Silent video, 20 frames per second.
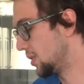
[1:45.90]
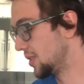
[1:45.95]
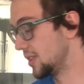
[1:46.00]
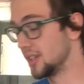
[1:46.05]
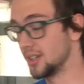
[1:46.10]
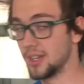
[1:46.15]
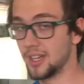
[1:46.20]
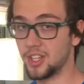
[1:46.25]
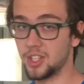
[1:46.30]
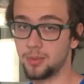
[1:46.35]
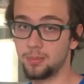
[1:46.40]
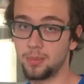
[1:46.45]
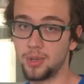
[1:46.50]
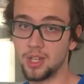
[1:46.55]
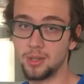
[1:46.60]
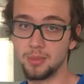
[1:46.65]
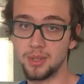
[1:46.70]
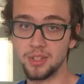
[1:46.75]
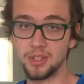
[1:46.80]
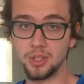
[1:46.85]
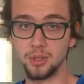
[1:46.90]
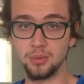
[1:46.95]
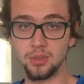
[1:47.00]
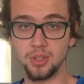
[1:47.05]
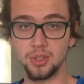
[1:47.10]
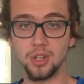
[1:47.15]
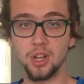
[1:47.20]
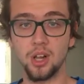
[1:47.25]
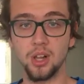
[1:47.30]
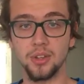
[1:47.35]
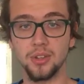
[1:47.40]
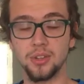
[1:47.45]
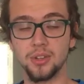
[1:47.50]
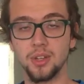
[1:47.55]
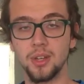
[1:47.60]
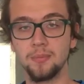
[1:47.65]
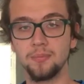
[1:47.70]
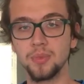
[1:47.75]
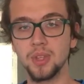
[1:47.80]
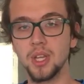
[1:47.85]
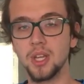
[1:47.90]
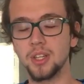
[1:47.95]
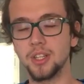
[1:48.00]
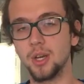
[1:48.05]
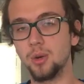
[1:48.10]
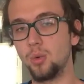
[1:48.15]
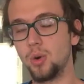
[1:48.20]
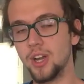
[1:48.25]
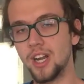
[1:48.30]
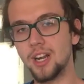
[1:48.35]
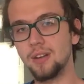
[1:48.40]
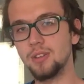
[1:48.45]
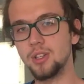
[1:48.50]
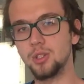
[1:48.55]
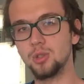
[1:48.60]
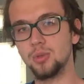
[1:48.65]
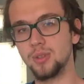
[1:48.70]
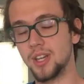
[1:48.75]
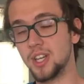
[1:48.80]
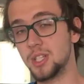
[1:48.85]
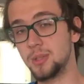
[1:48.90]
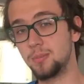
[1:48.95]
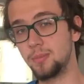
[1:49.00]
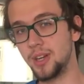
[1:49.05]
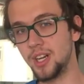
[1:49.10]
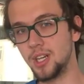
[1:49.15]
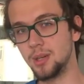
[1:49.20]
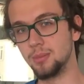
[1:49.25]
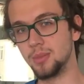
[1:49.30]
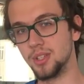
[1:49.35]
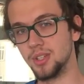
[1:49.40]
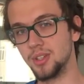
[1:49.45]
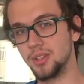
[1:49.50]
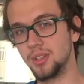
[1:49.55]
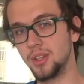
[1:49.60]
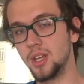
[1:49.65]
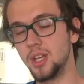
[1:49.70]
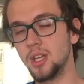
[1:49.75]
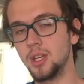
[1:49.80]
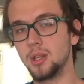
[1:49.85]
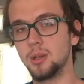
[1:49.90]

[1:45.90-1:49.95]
with the experimental results. Now, why are we doing experiments?